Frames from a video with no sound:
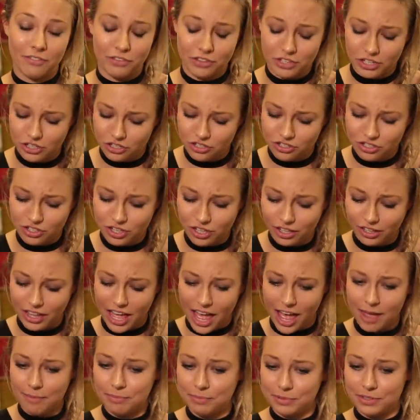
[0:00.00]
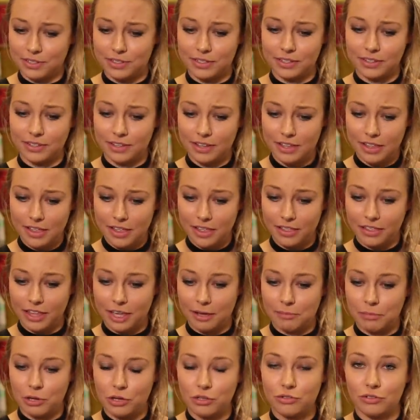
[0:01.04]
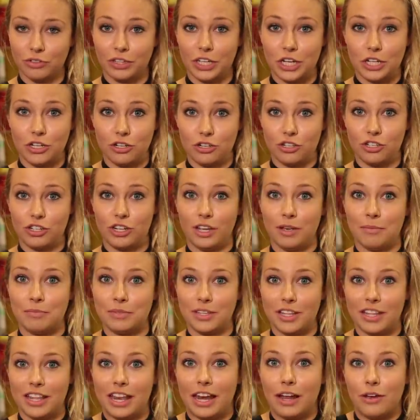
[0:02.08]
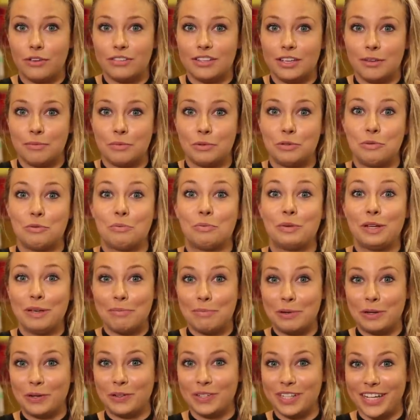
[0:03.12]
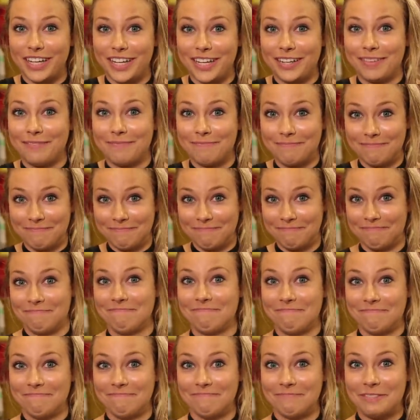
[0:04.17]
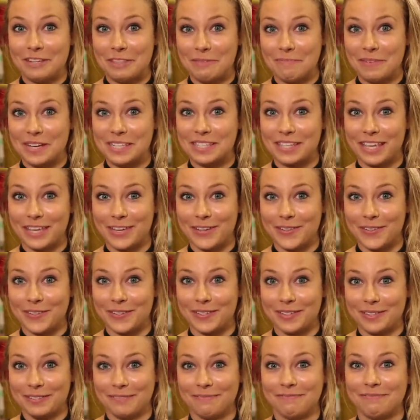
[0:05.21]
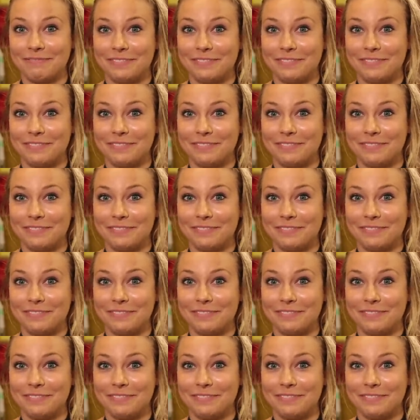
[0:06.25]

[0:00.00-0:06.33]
everything just collapsed, like most relationships, and then I was able to rebuild it with my skills.